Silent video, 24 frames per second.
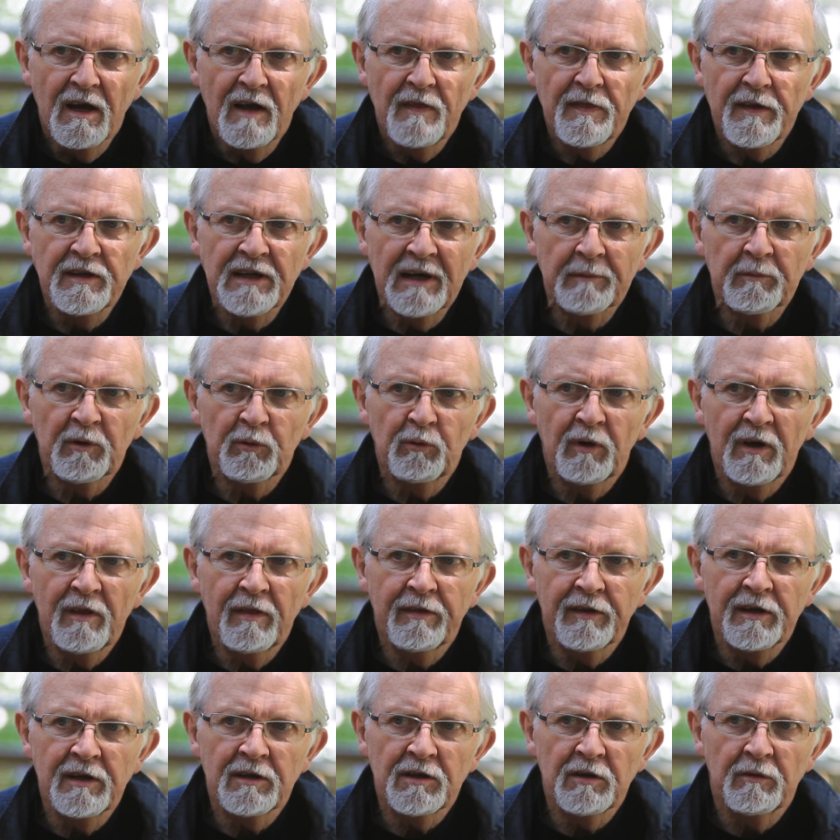The number one
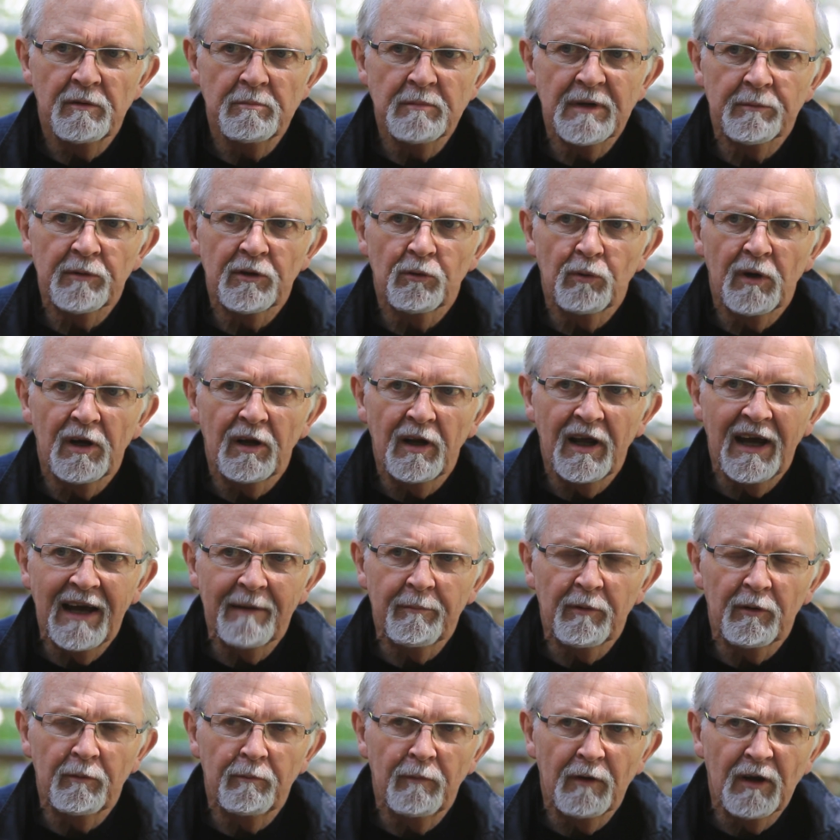thing to remember while
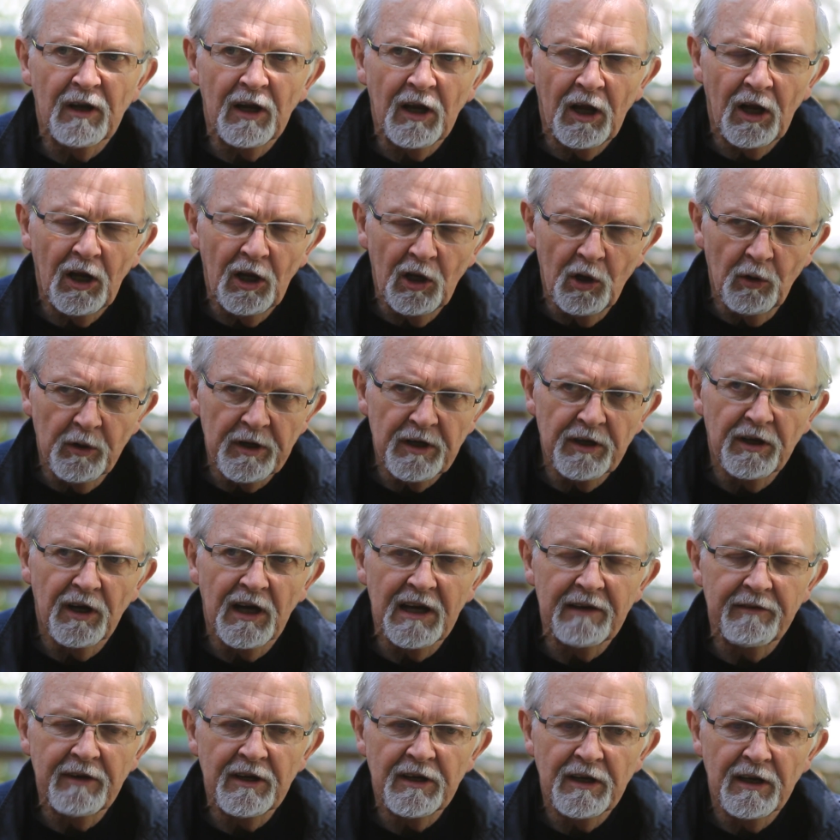abalone
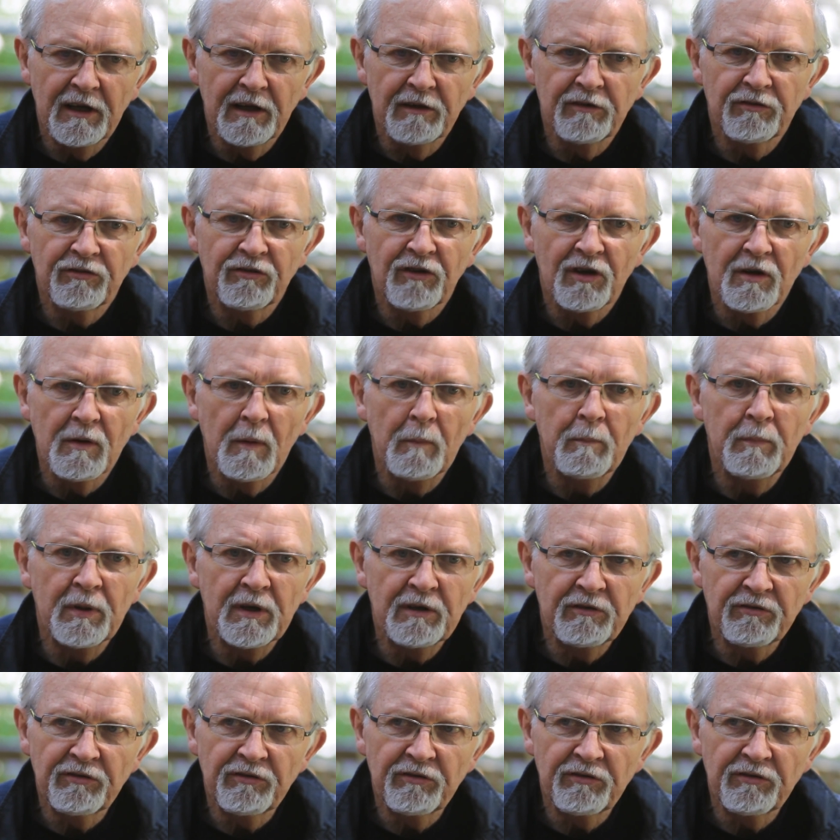diving is be